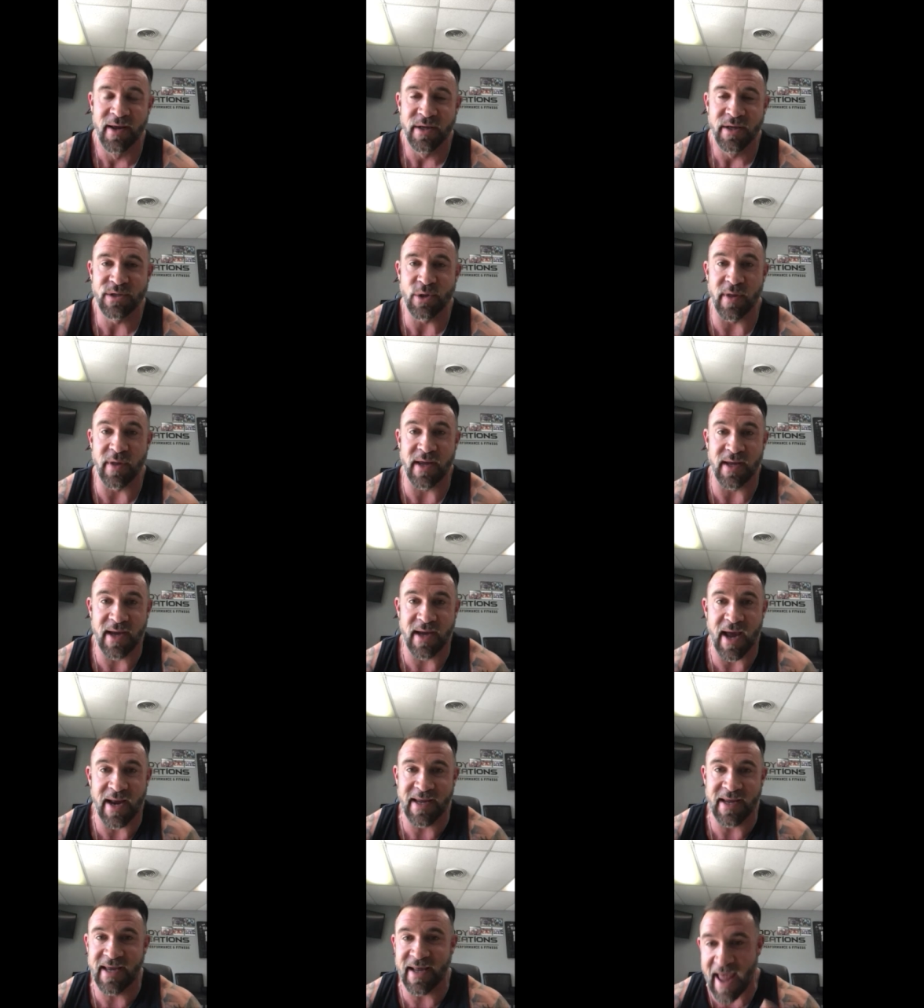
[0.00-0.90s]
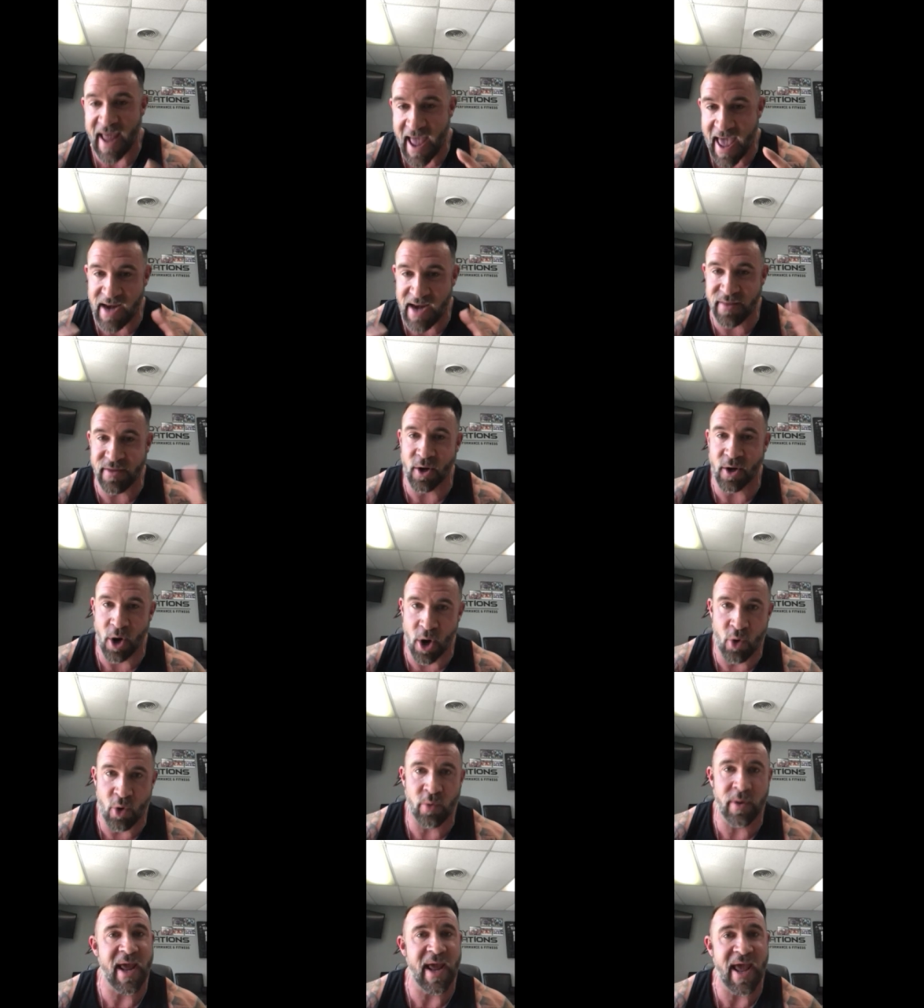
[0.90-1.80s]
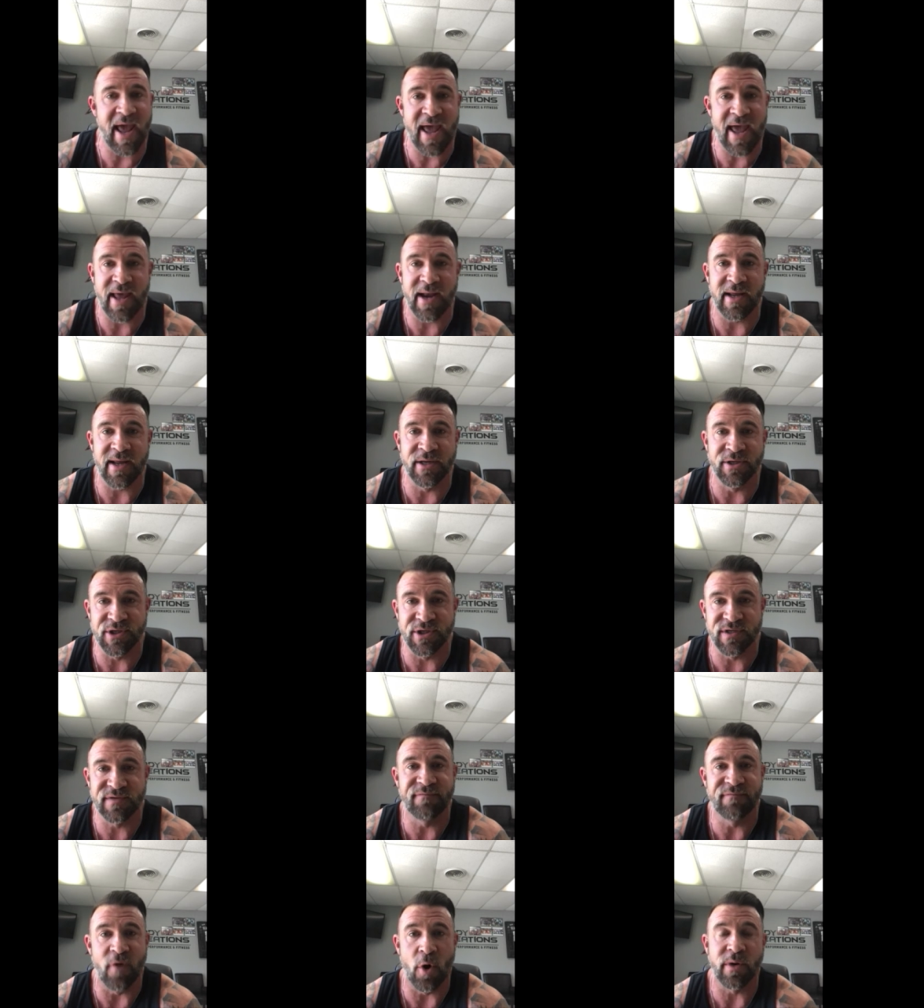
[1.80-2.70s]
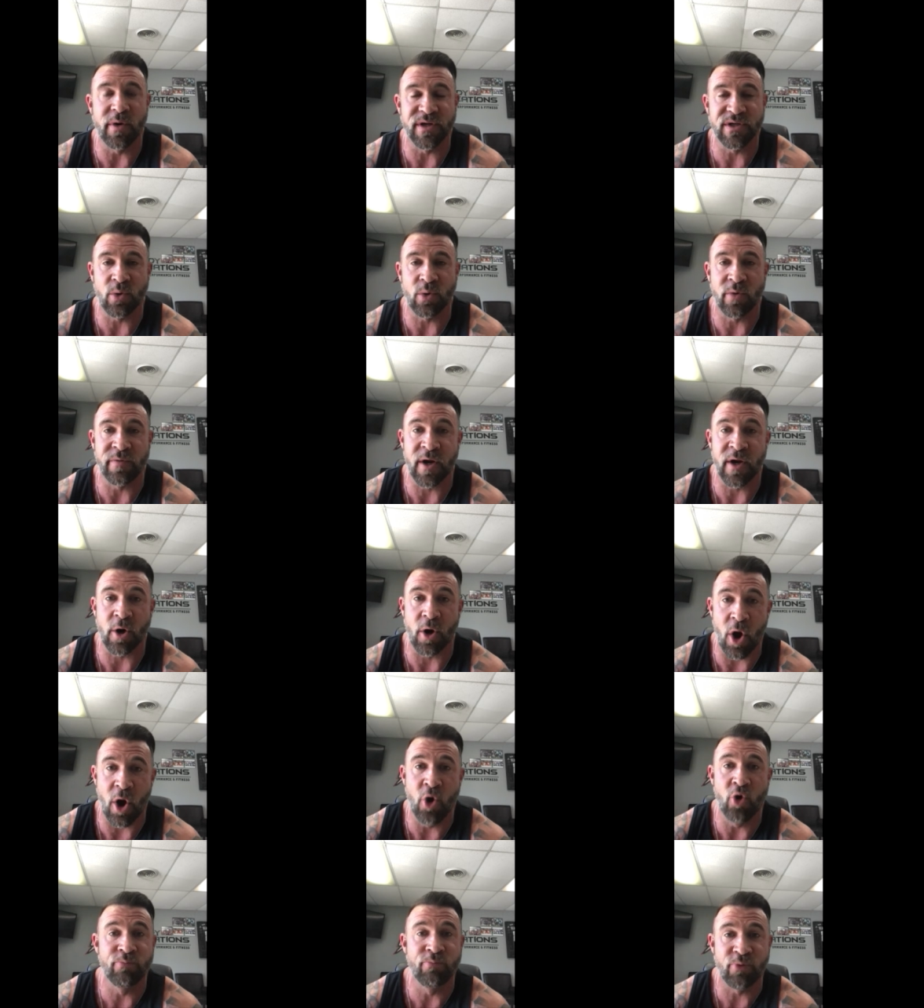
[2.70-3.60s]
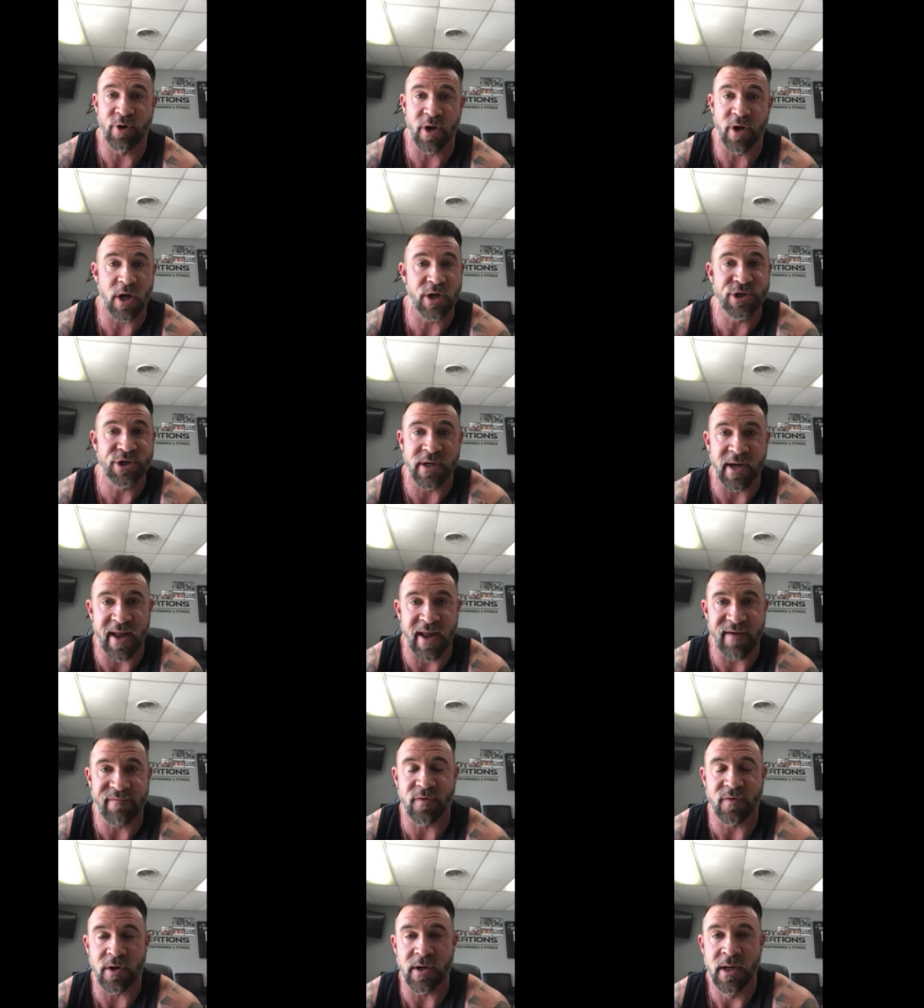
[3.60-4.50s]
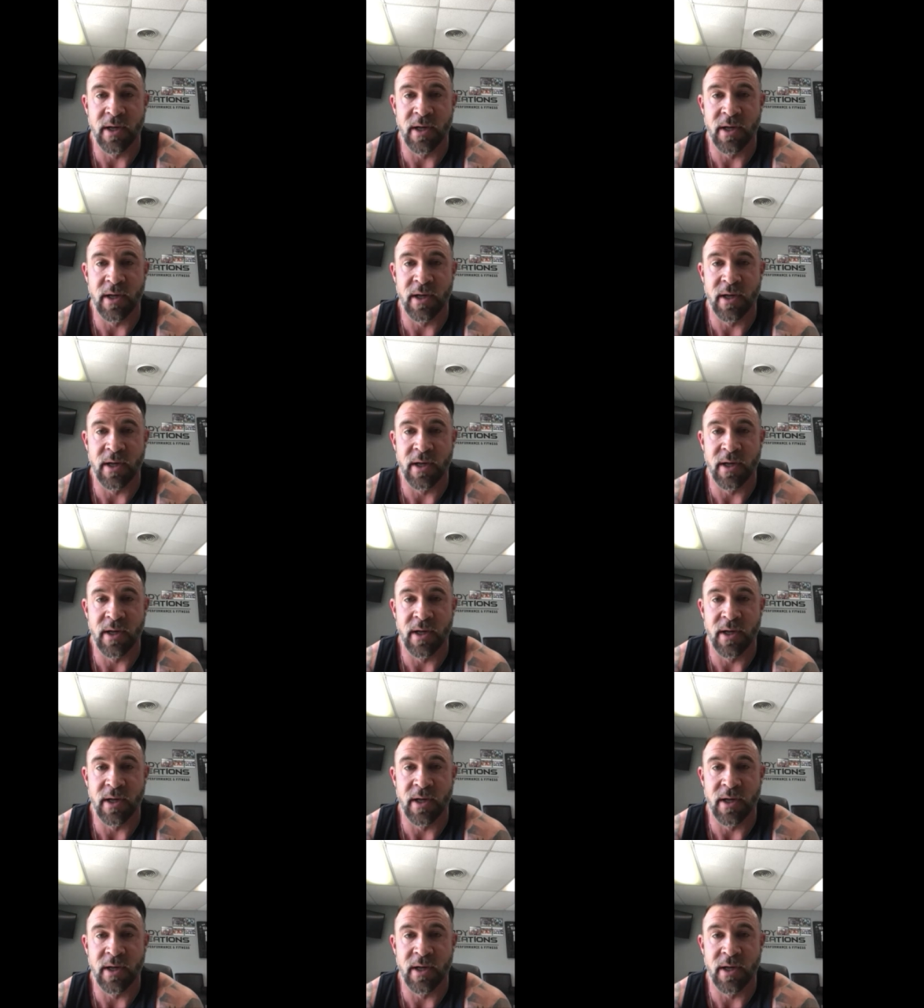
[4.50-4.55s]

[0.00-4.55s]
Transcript: So they can kind of get out of their own head and just focus on their own production and effort.